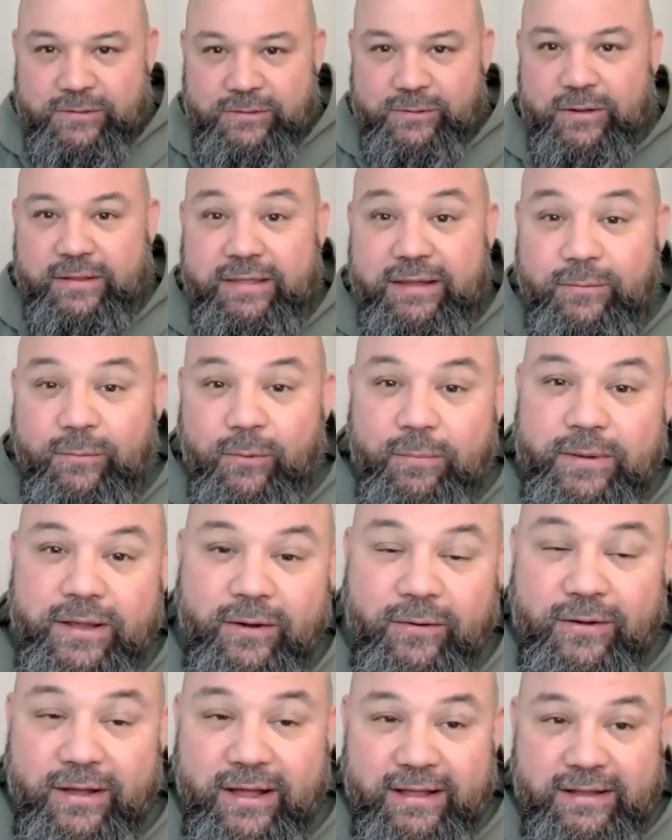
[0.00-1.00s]
So I think we'll
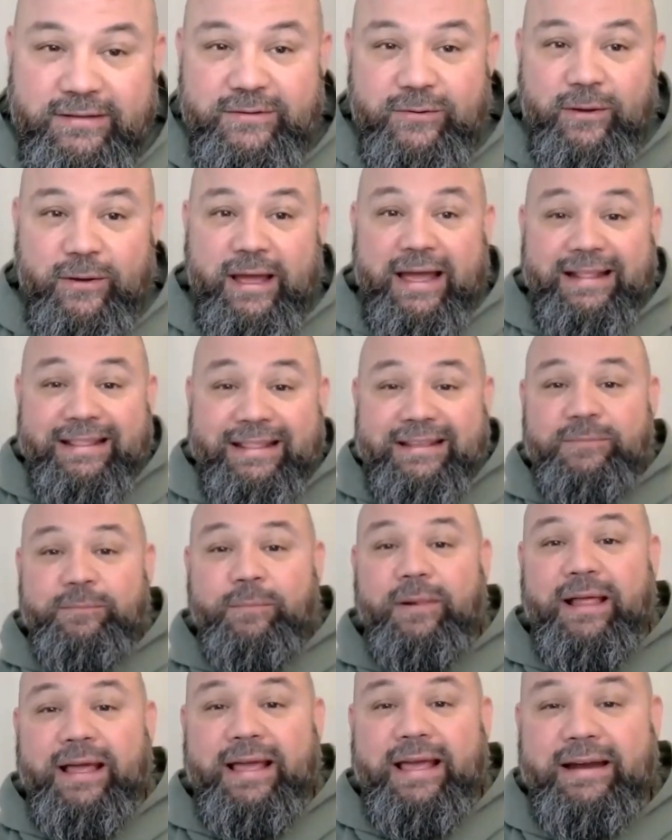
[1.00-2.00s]
be okay. So I had this
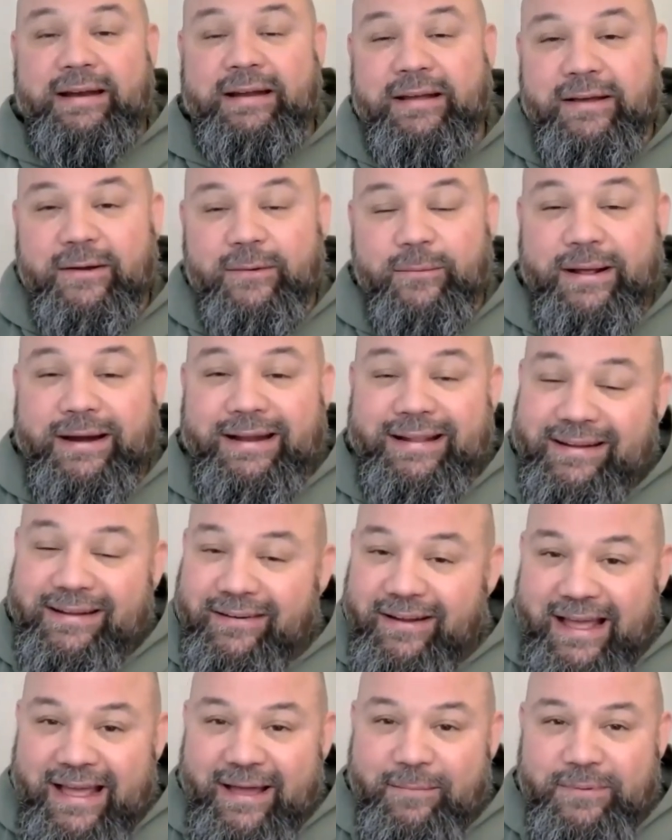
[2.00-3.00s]
plan. We had a
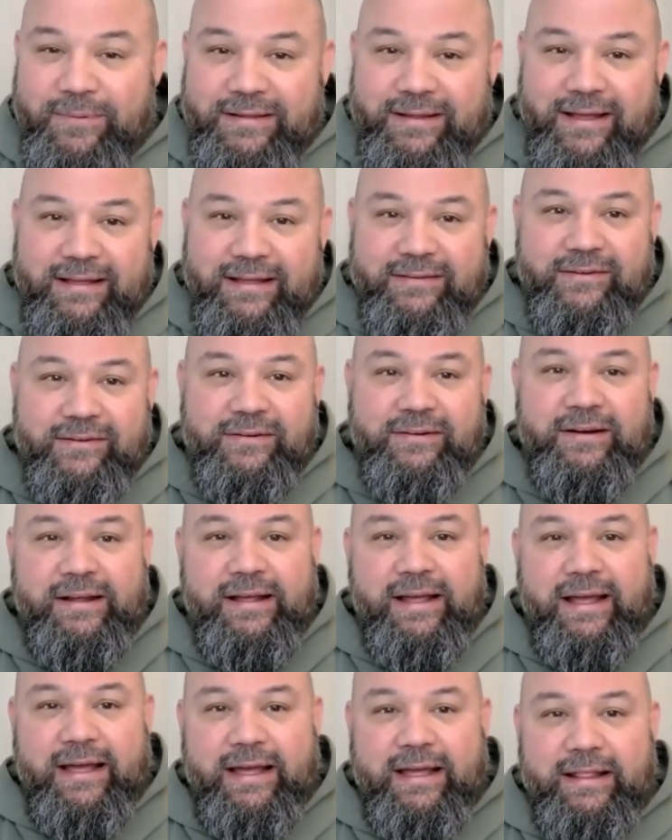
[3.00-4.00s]
little appetizer,
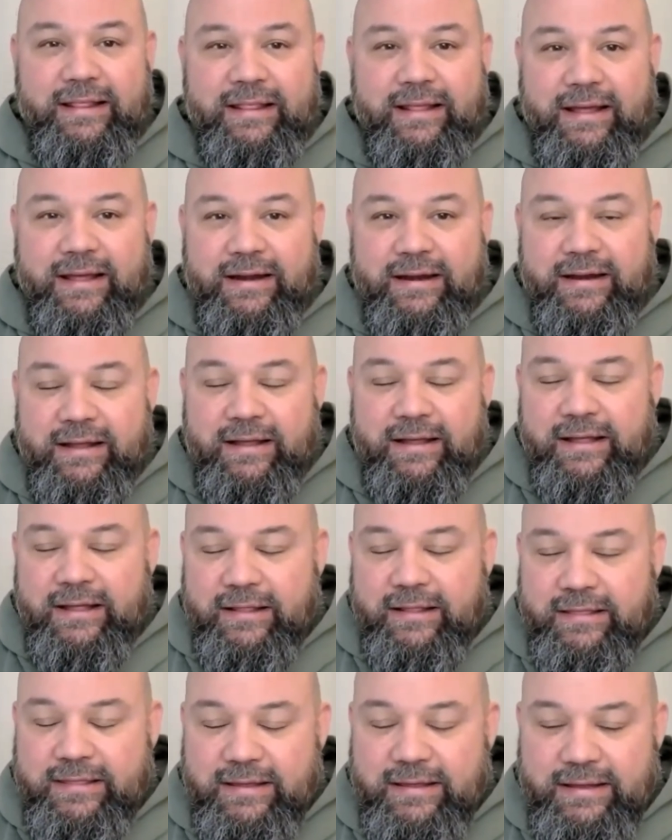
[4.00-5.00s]
and then
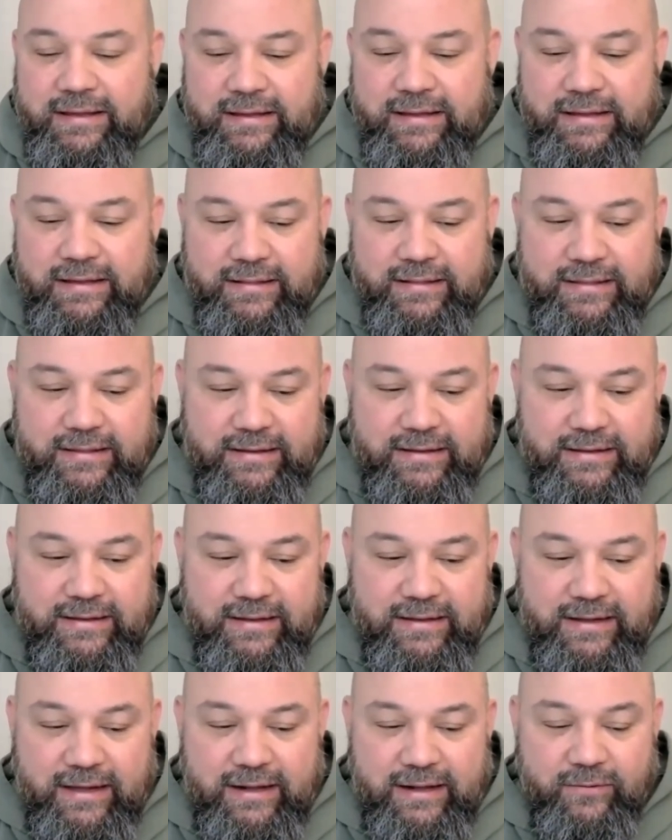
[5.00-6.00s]
the
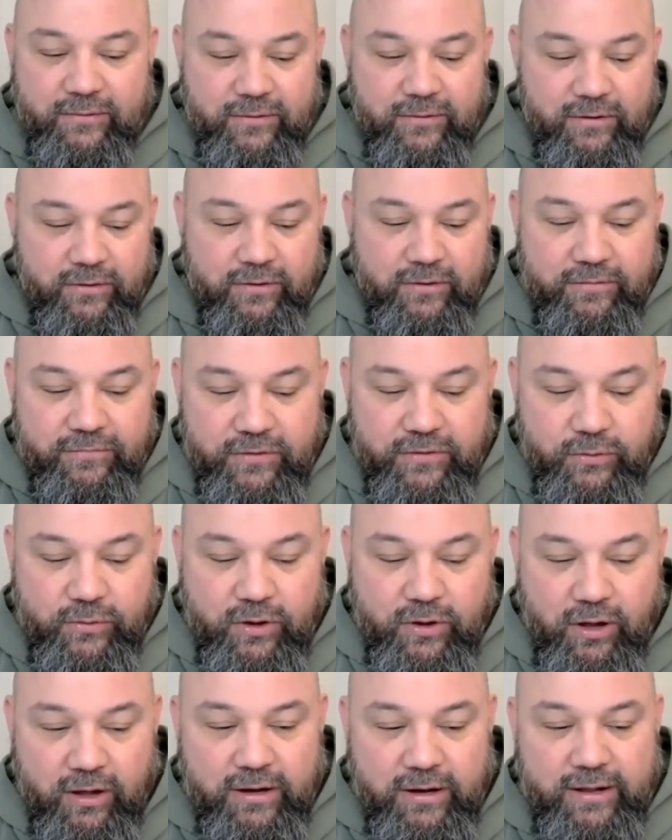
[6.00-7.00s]
the I don't know if you
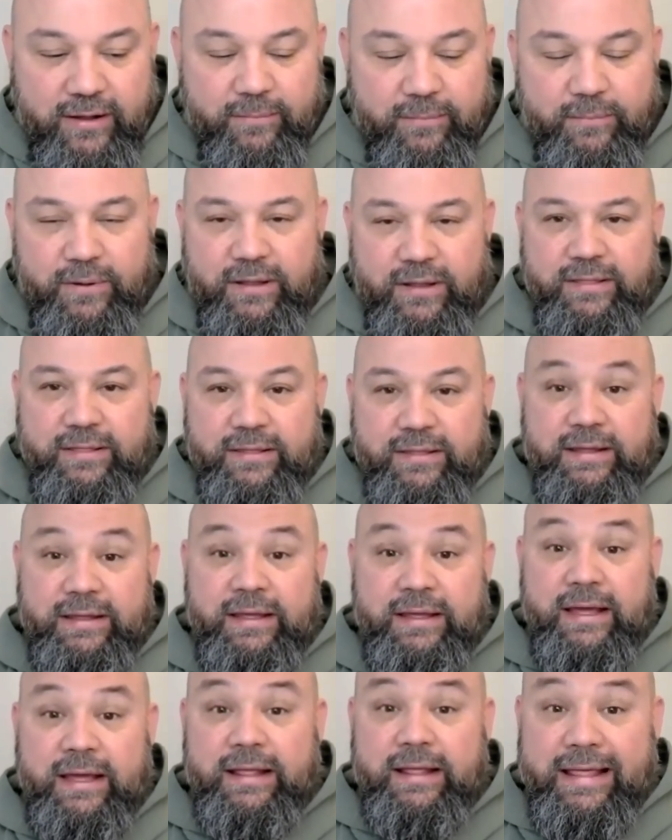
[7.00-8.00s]
caught it, but
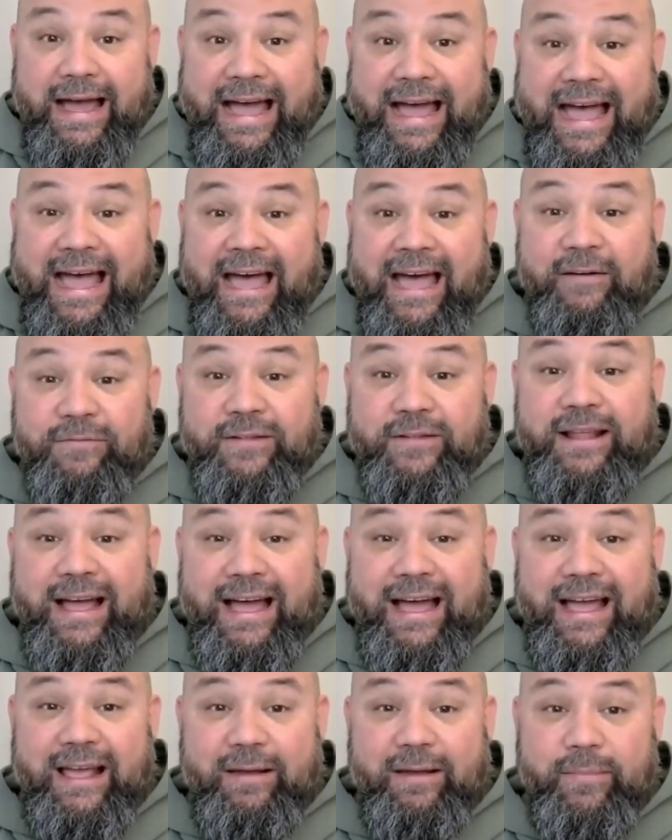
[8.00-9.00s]
the the
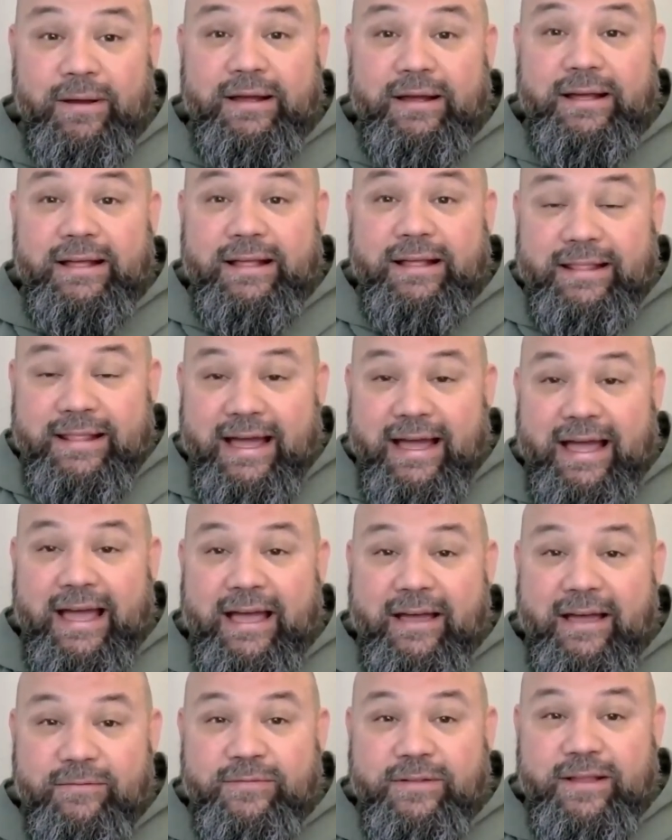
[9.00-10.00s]
halftime the
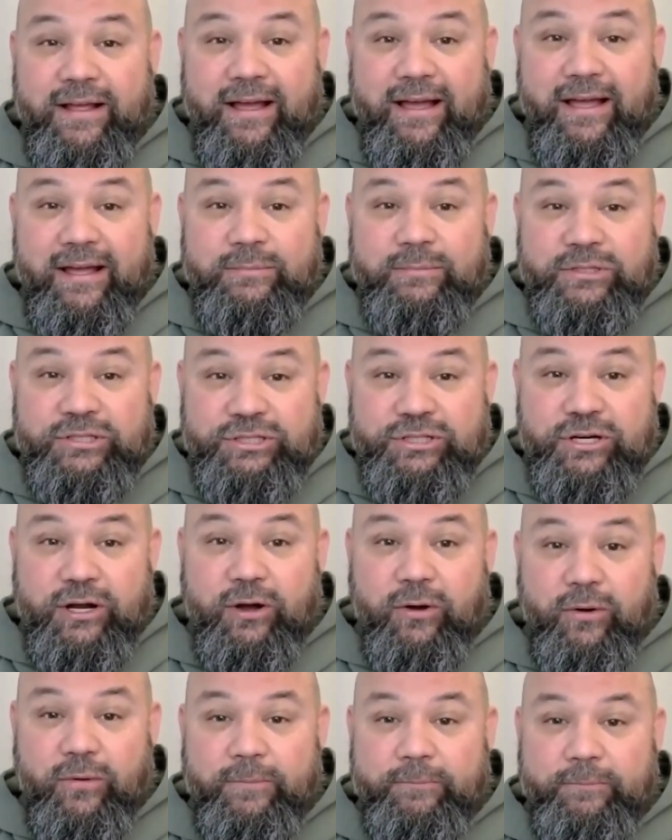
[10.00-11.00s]
halftime
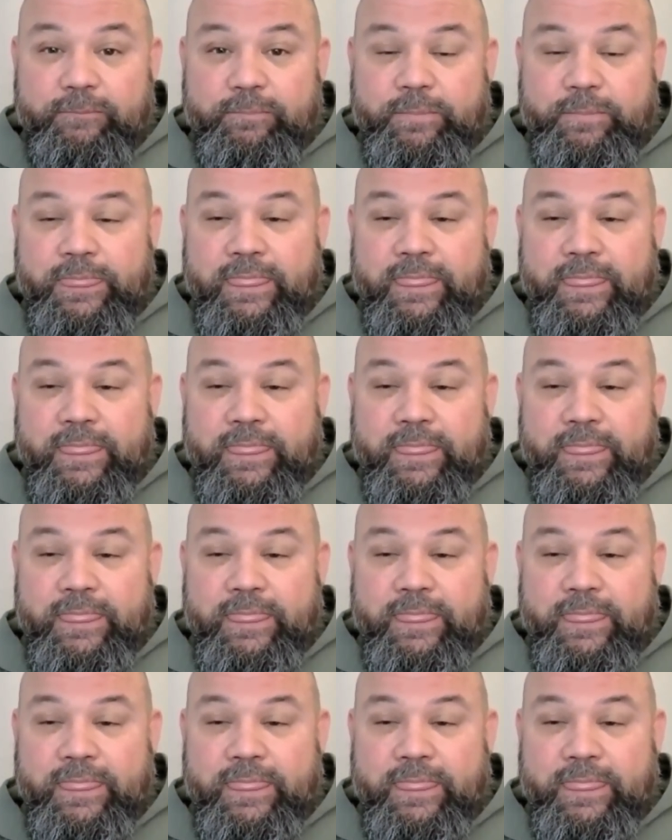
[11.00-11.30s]
show.